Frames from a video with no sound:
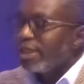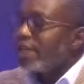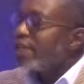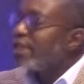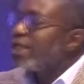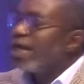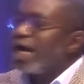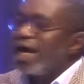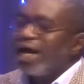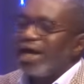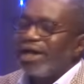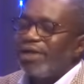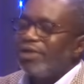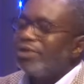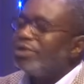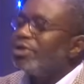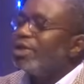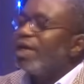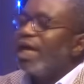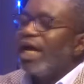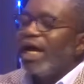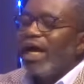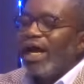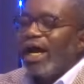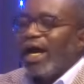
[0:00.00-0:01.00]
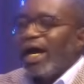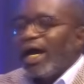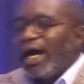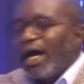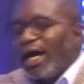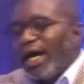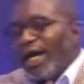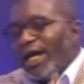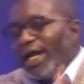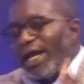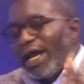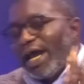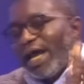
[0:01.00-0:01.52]
Now,
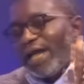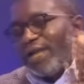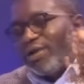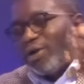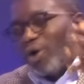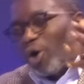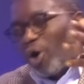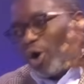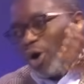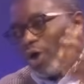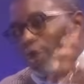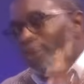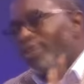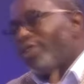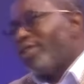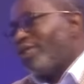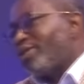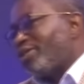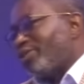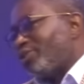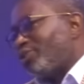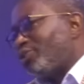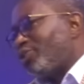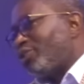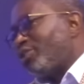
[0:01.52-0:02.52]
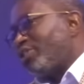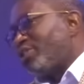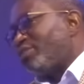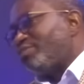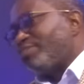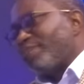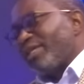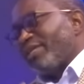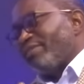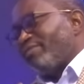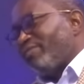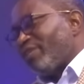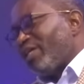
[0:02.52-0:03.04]
and all the resources,
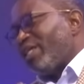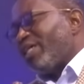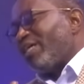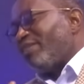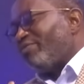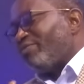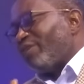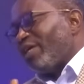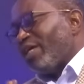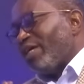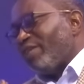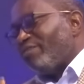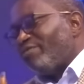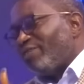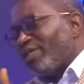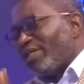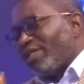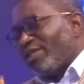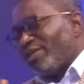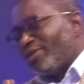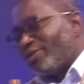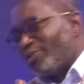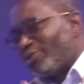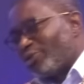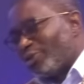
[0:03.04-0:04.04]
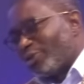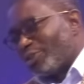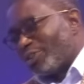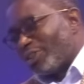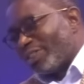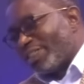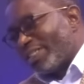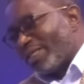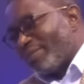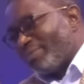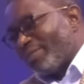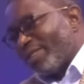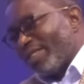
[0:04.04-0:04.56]
but if, even the
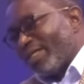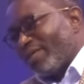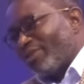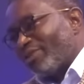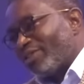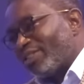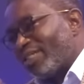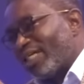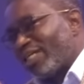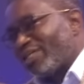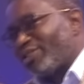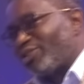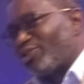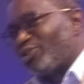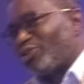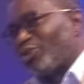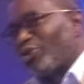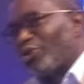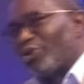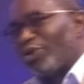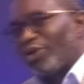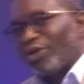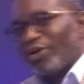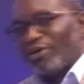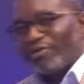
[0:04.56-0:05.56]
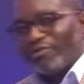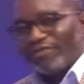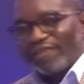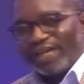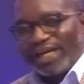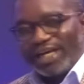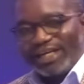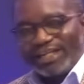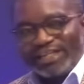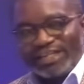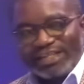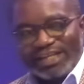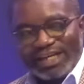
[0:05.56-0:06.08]
resources, I mean, there was that story of
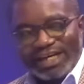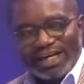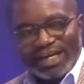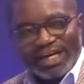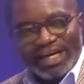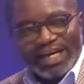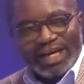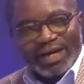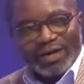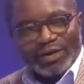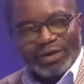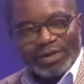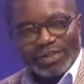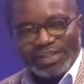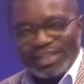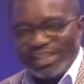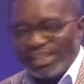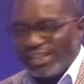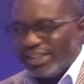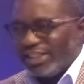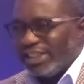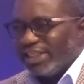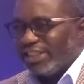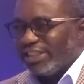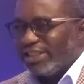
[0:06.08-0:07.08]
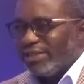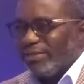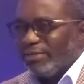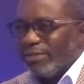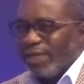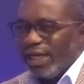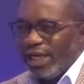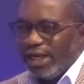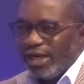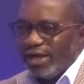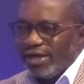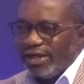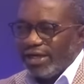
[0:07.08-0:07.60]
that, uh, was it 60
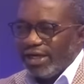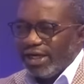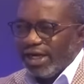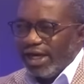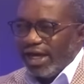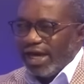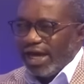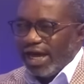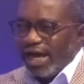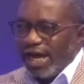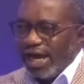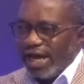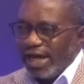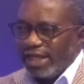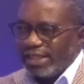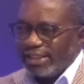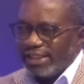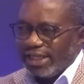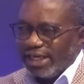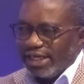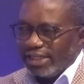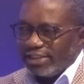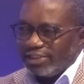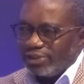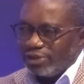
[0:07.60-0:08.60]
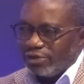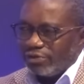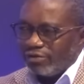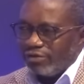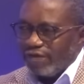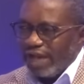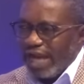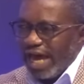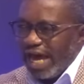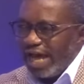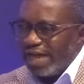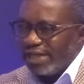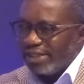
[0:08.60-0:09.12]
million hectares of
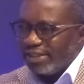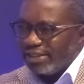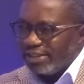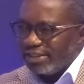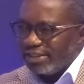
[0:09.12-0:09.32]
land?